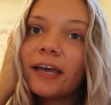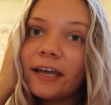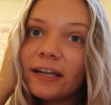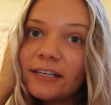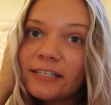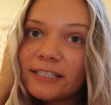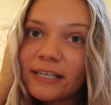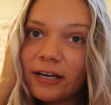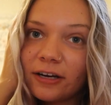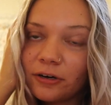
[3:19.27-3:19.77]

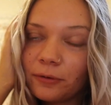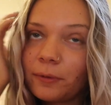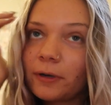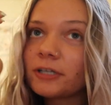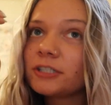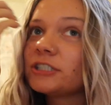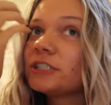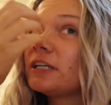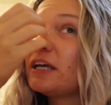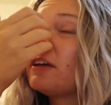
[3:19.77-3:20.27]
It is hair
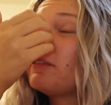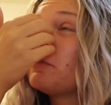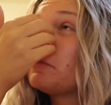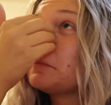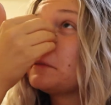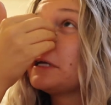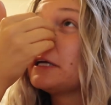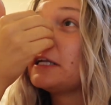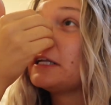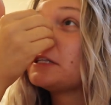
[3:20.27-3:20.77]
wash day for
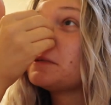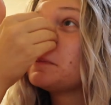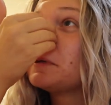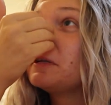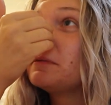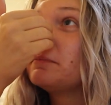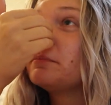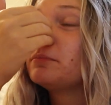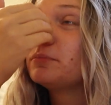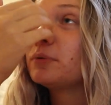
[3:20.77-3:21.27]
me, and it's been in